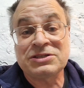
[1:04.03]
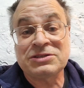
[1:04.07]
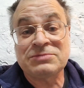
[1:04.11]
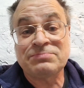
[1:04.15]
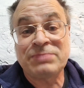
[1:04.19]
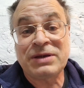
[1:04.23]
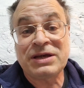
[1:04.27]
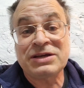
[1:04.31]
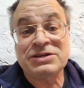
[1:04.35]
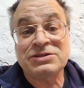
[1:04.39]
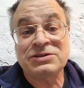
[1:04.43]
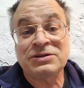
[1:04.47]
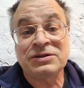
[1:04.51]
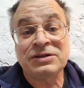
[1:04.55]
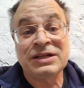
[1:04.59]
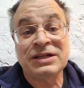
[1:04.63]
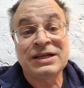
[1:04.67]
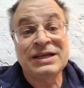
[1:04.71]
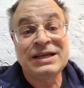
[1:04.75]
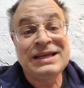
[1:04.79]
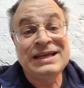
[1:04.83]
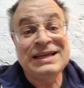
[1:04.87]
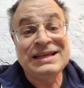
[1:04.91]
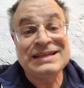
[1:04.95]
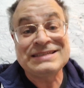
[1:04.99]
special.
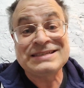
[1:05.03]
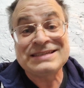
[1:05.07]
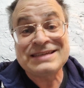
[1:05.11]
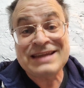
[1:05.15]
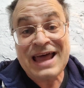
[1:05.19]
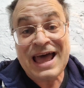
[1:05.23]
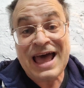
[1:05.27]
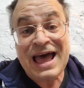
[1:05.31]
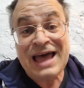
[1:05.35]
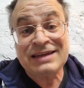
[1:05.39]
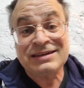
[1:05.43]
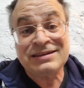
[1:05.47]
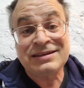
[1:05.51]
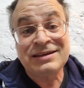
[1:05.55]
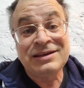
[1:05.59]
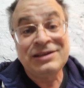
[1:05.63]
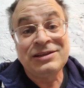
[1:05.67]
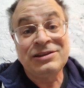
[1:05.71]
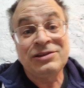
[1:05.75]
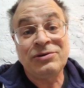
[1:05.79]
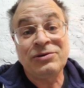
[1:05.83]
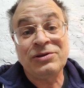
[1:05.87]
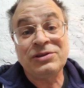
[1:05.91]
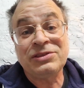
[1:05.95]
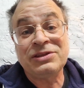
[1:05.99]
It's not.
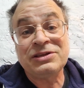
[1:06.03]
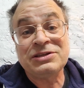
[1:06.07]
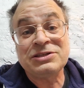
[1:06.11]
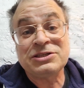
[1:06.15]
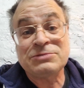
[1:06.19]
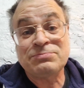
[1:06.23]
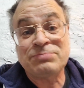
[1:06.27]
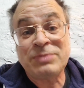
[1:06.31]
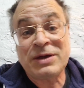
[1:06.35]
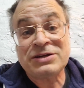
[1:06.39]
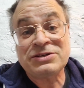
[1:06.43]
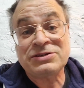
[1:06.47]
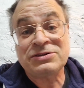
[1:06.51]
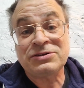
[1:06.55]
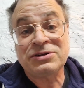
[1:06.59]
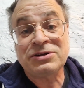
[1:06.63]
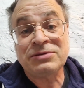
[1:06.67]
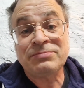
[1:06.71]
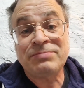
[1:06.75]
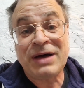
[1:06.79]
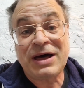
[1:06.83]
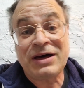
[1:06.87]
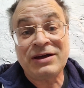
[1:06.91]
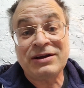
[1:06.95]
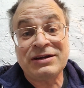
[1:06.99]
The only thing special
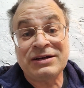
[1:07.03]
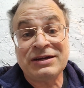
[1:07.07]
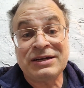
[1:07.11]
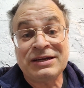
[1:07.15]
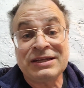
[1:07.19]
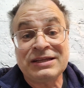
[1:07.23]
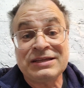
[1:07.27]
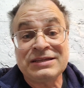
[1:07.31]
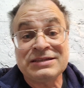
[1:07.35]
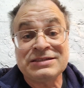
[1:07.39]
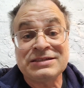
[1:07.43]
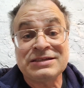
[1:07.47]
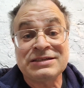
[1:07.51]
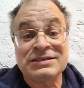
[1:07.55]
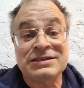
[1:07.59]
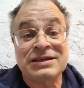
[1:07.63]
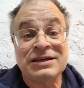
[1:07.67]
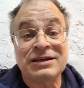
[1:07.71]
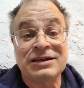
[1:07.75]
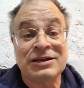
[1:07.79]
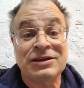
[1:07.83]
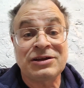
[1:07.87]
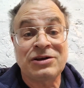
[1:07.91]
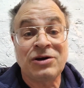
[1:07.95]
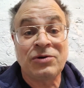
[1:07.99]
about it is it's
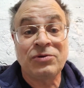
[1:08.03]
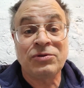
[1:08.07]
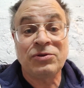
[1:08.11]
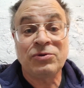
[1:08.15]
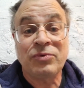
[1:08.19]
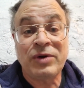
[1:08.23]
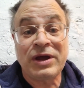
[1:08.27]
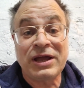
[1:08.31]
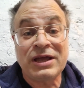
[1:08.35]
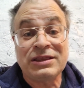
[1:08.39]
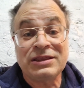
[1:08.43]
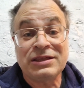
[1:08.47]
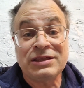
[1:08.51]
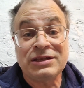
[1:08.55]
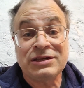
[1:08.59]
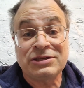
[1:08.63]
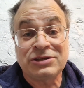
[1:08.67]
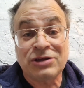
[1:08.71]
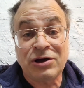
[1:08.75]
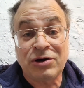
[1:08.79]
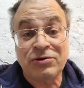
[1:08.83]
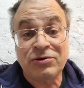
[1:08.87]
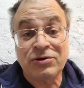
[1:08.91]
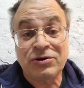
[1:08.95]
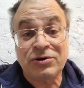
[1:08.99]
going to go the way of the
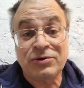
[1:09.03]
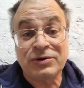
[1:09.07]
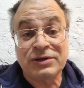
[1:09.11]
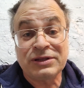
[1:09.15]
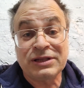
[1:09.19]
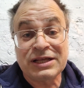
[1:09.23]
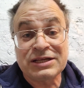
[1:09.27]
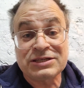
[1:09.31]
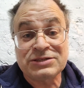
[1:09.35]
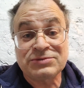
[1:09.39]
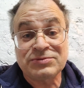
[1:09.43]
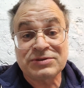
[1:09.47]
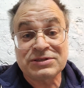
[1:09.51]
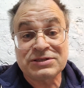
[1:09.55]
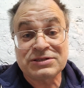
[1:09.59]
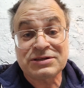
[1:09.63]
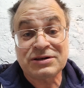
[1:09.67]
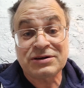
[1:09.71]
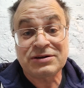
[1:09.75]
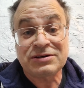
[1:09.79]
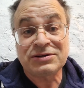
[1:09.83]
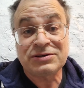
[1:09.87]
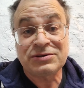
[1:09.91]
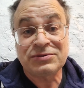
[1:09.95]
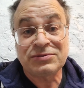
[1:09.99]
dodo unless we
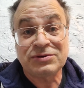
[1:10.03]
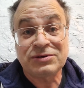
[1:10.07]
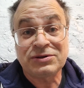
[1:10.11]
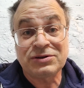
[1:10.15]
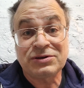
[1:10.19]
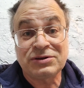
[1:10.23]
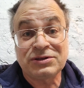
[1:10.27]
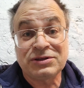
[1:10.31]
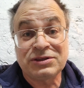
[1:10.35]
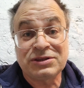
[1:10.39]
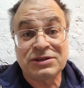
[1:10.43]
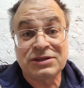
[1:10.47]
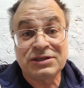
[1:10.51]
start doing good